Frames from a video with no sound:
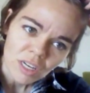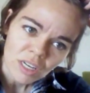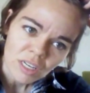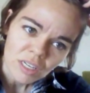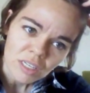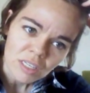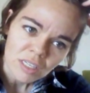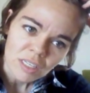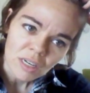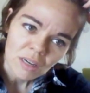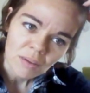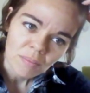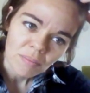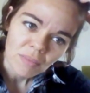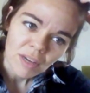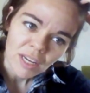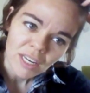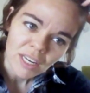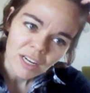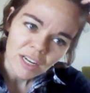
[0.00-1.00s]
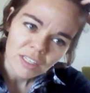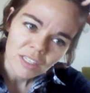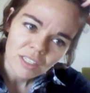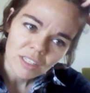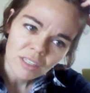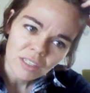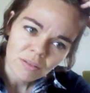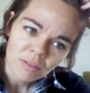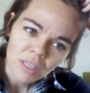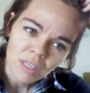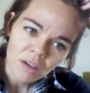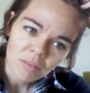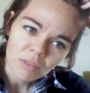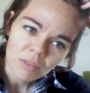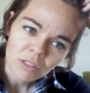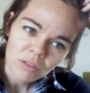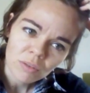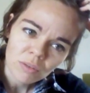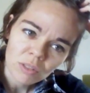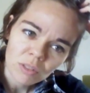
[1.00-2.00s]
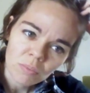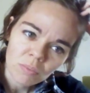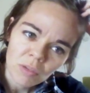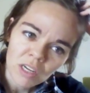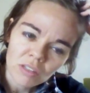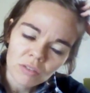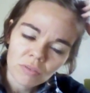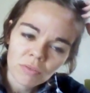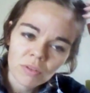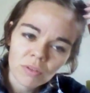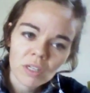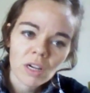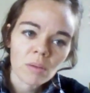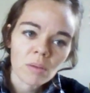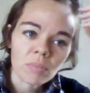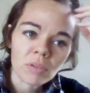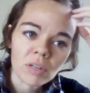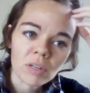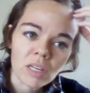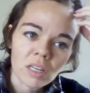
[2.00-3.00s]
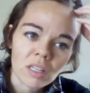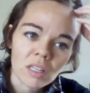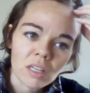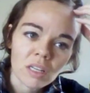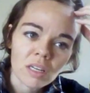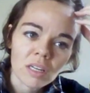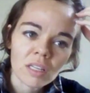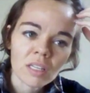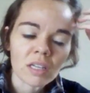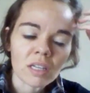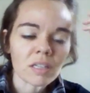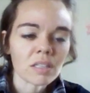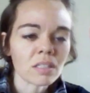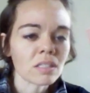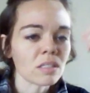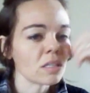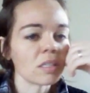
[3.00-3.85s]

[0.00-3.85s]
and I just don't really have much respect for a company that